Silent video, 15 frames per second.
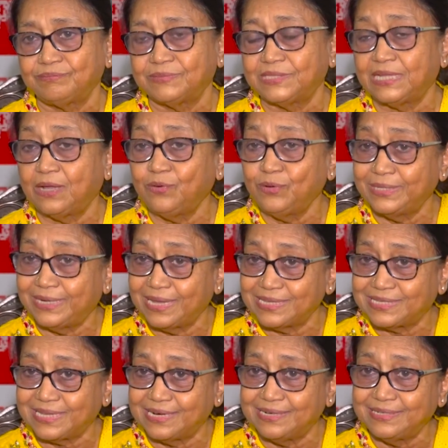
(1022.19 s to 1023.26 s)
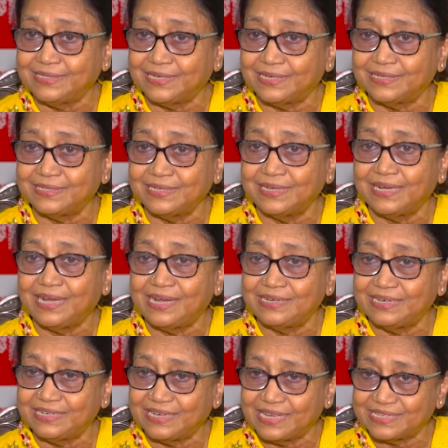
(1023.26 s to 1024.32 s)
Now it has entered
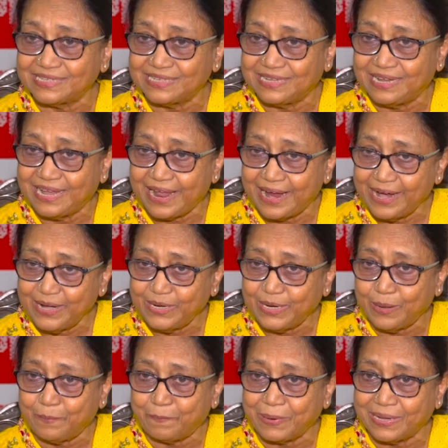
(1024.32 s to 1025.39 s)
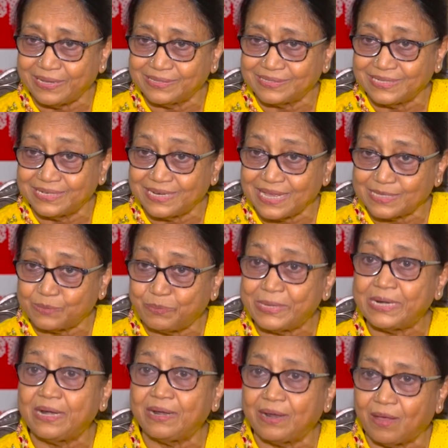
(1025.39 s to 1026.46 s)
and it has gained a place. It has
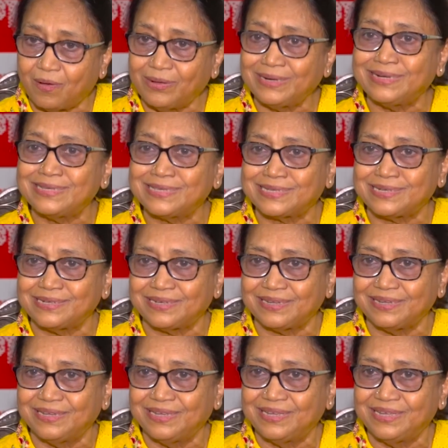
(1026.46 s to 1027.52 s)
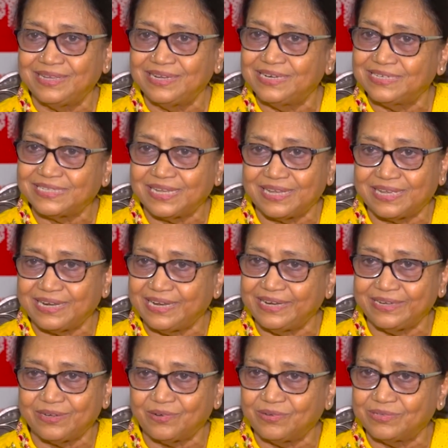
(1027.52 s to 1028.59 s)
been longlisted. It's a
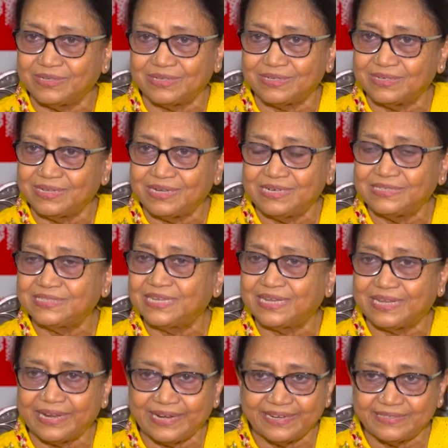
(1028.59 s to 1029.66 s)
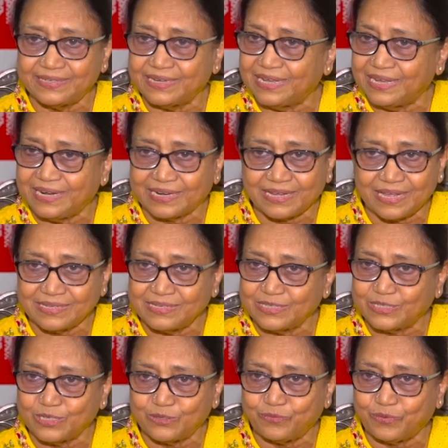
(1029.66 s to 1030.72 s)
great honor. It's a great
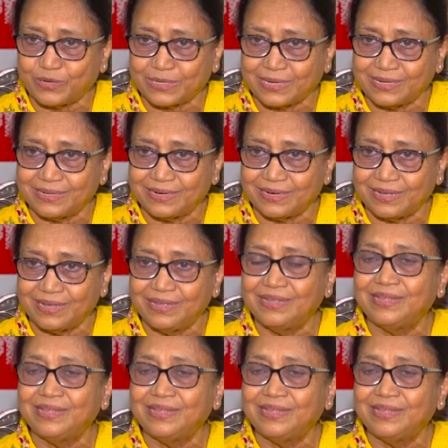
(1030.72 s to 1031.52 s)
recognition for Kannada.